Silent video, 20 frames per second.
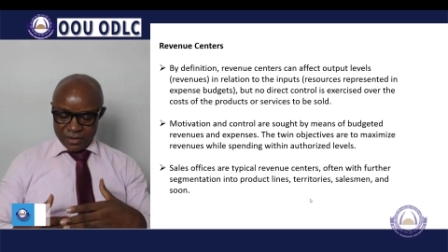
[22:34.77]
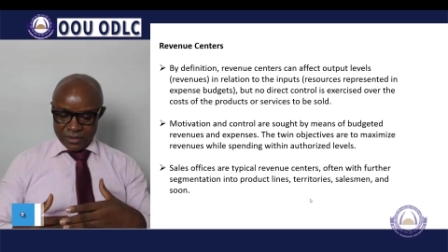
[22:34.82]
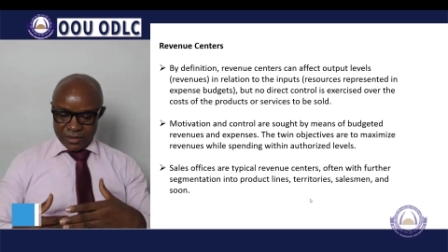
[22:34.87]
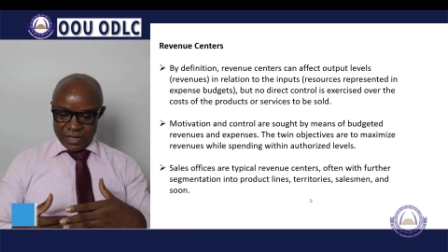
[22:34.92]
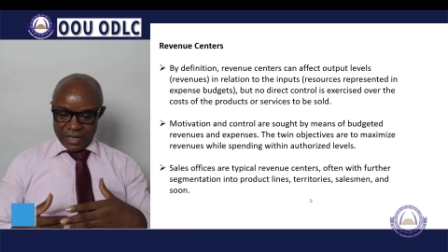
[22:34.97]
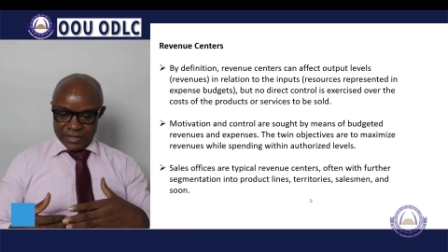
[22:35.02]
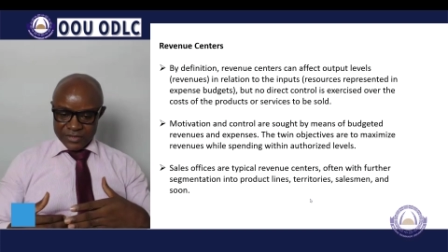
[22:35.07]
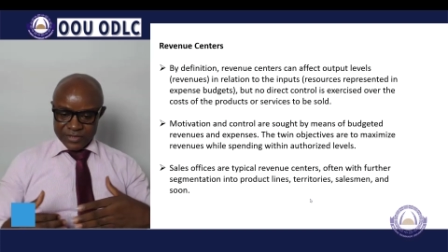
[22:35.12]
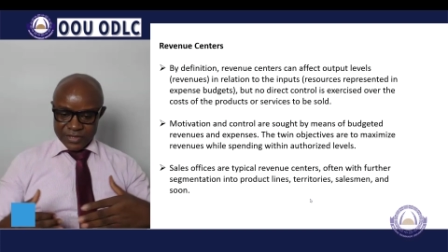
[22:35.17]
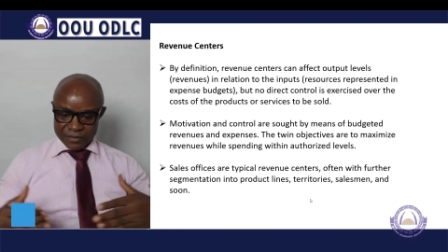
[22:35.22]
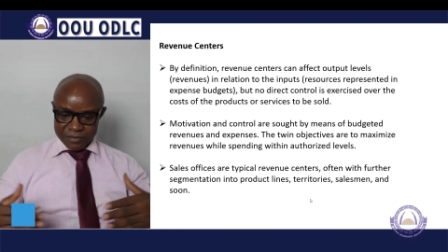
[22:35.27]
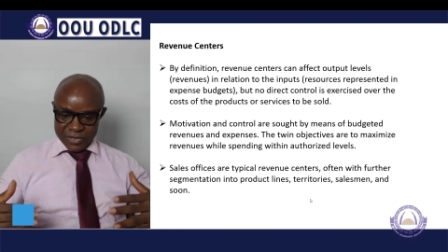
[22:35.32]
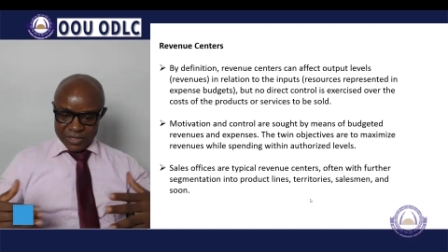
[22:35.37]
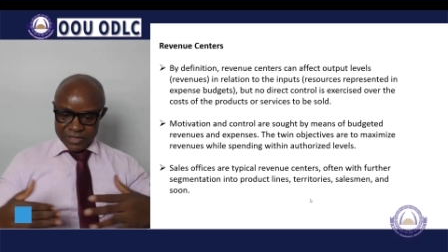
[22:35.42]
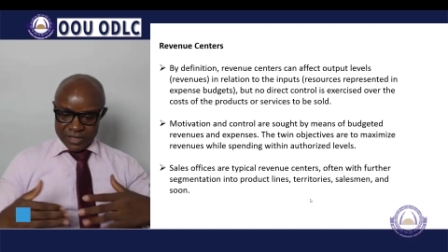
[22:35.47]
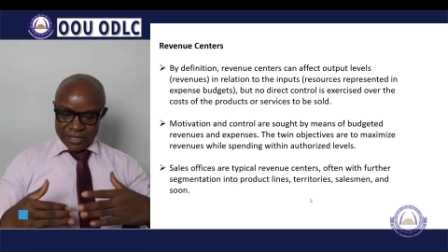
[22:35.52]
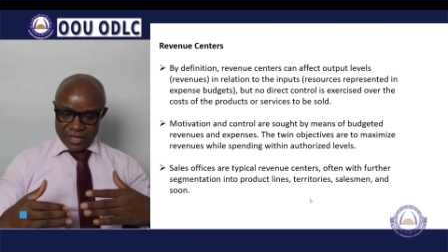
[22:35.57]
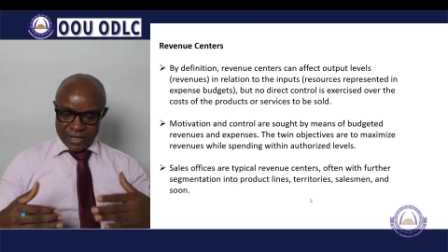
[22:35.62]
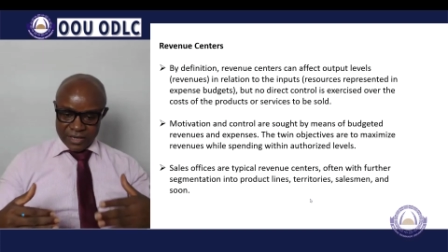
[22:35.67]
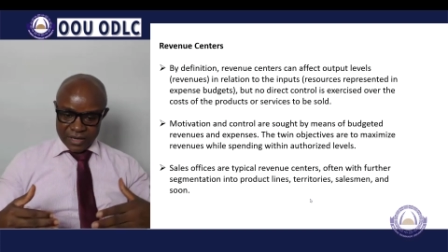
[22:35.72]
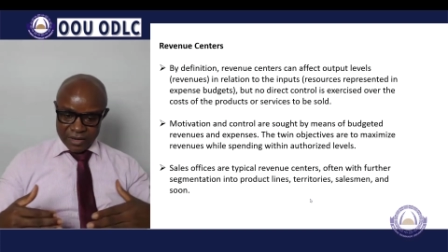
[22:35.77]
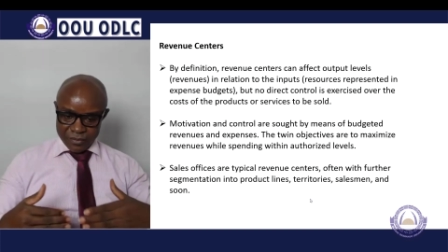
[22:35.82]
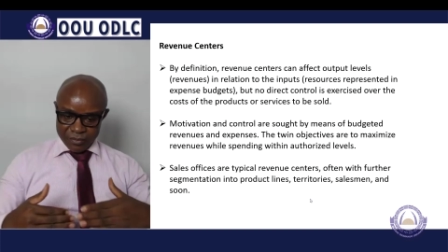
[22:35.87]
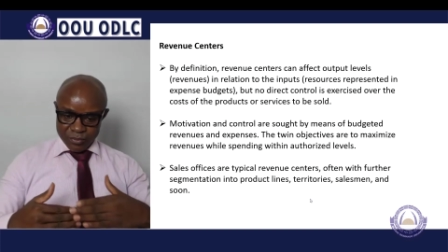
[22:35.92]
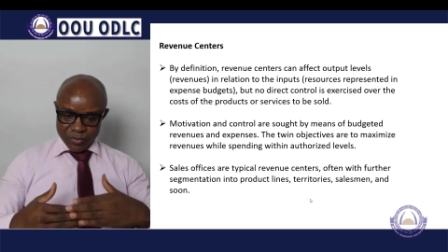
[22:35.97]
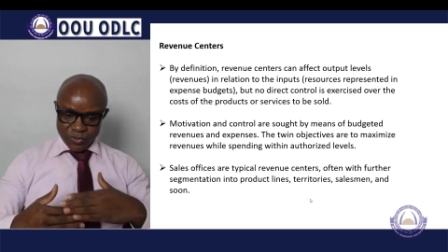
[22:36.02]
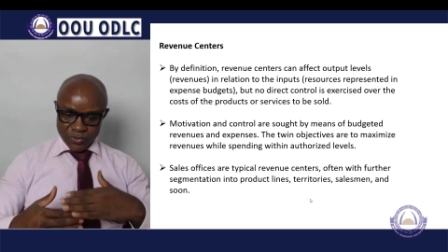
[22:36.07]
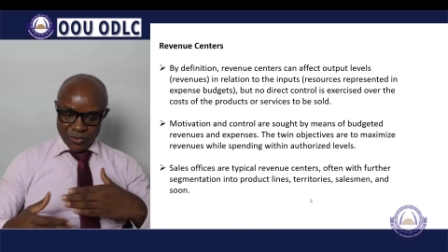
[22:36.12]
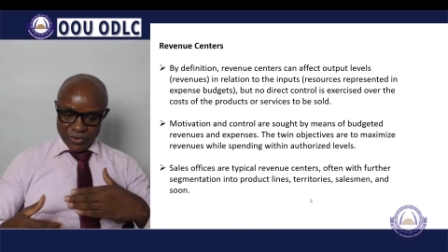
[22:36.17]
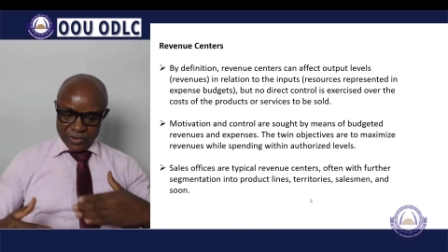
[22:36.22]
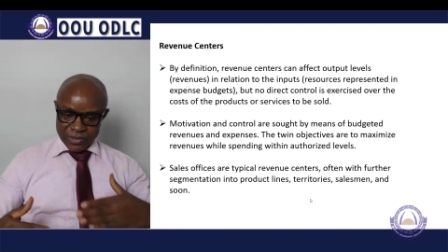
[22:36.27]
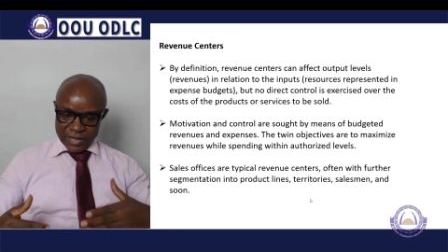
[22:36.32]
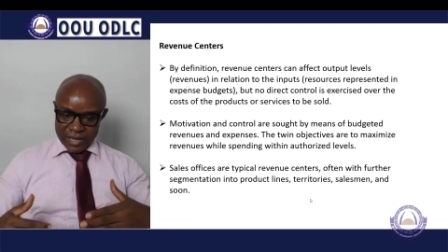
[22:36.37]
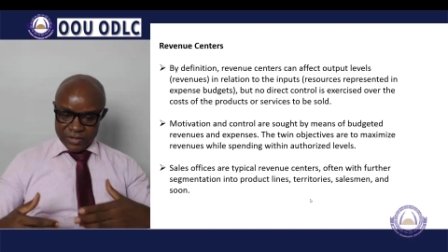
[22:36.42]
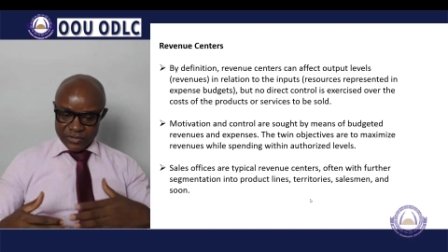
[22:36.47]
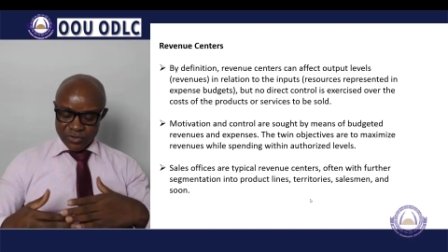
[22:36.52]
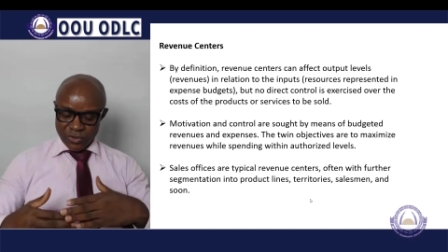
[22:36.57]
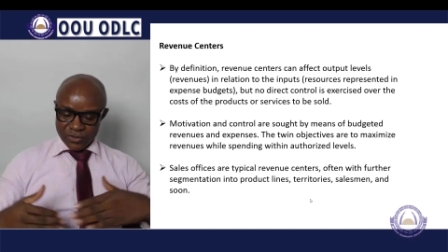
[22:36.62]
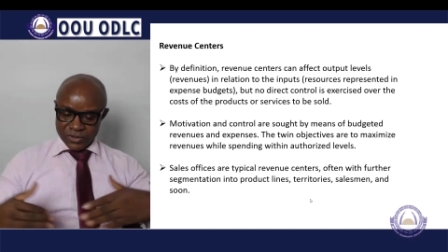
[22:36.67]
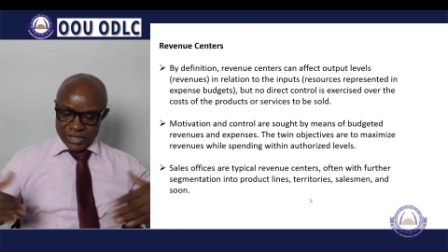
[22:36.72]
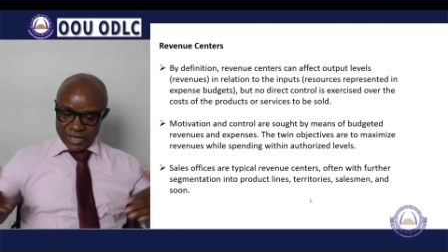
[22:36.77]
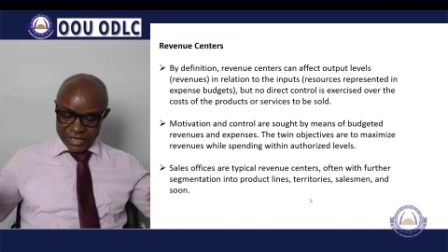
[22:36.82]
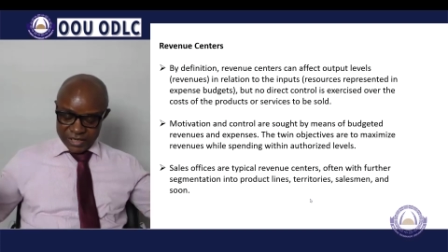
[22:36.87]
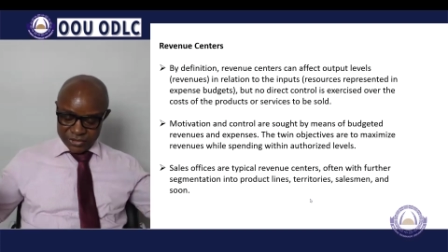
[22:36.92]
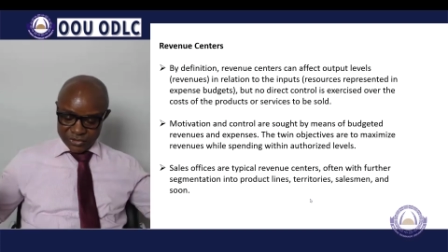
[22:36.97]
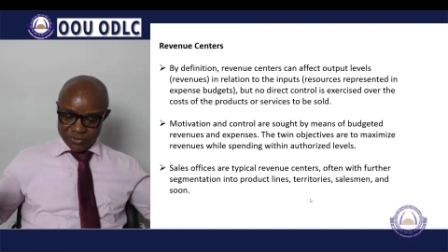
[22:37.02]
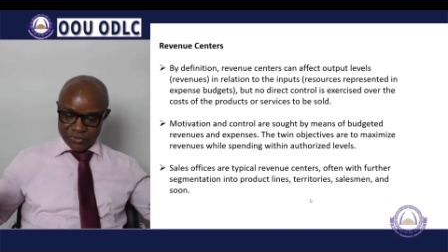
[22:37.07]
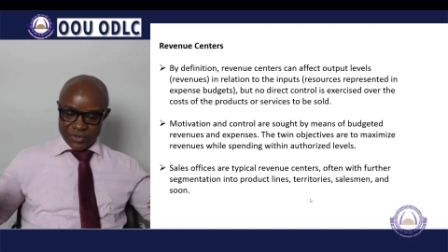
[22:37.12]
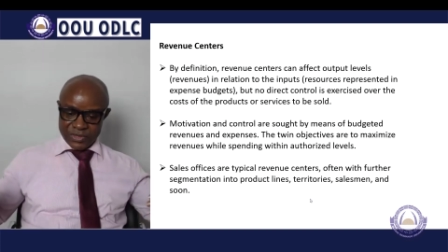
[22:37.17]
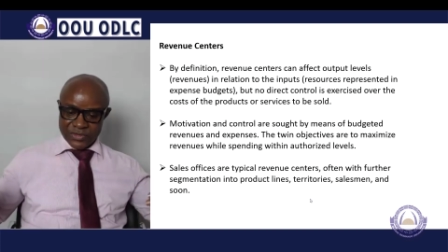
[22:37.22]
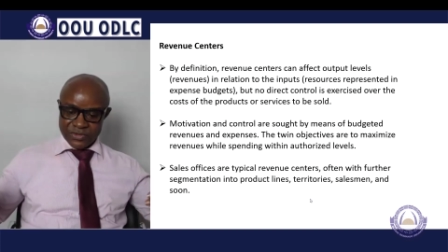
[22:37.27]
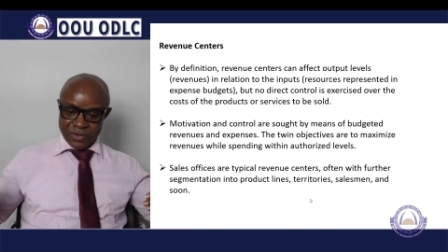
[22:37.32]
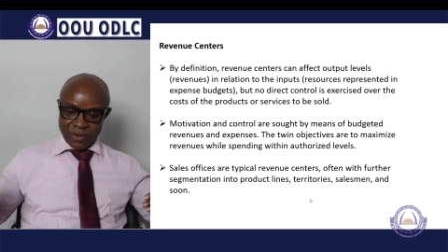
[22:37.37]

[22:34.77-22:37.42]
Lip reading: They are segmented along product lines or territories,